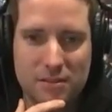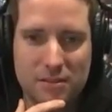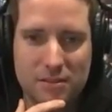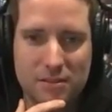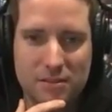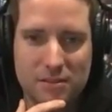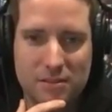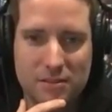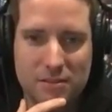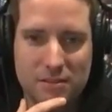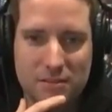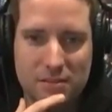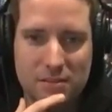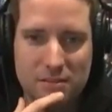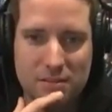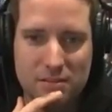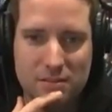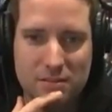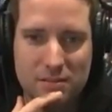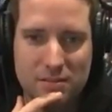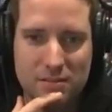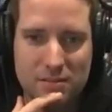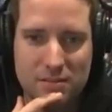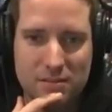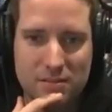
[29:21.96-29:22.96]

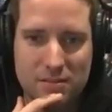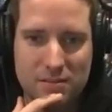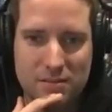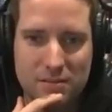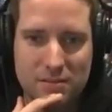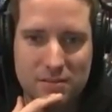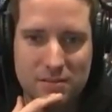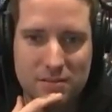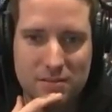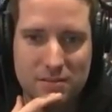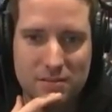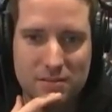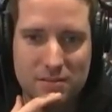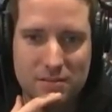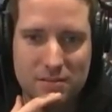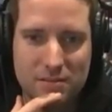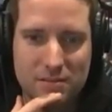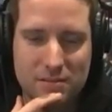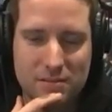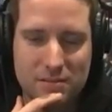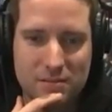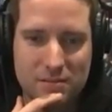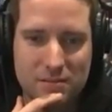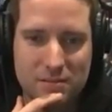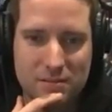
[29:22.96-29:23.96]

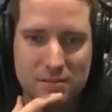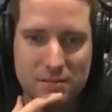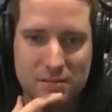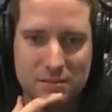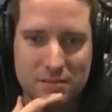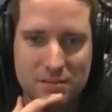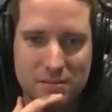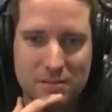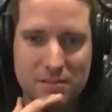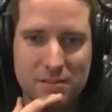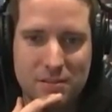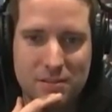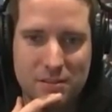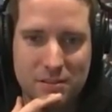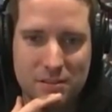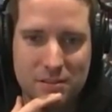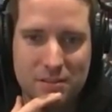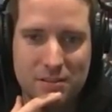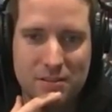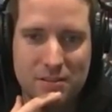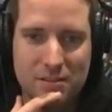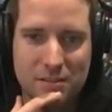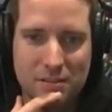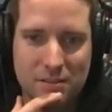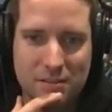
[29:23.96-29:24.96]

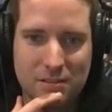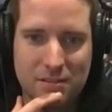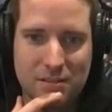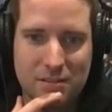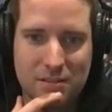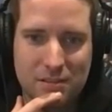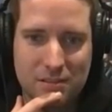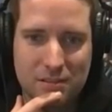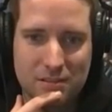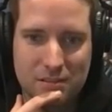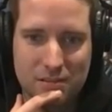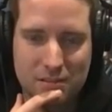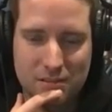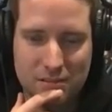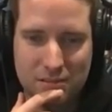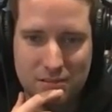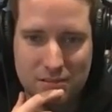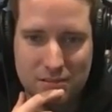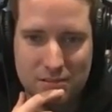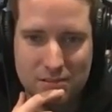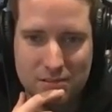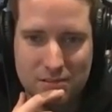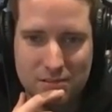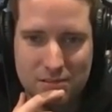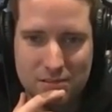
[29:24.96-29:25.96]

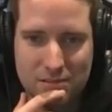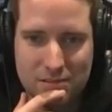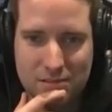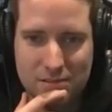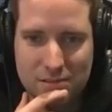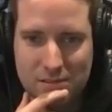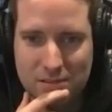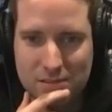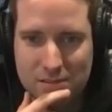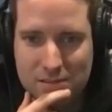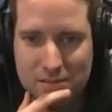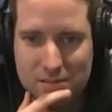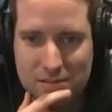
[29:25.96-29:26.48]
This person isn't speaking.